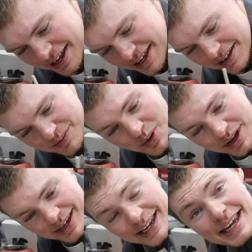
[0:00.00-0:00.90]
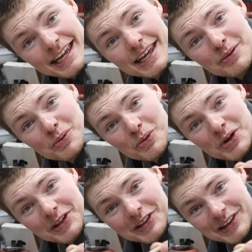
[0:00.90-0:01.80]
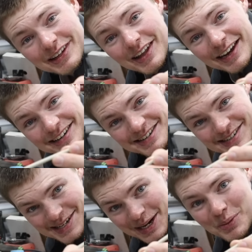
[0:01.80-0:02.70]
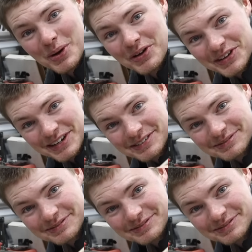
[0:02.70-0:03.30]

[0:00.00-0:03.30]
He really liked his stick welding.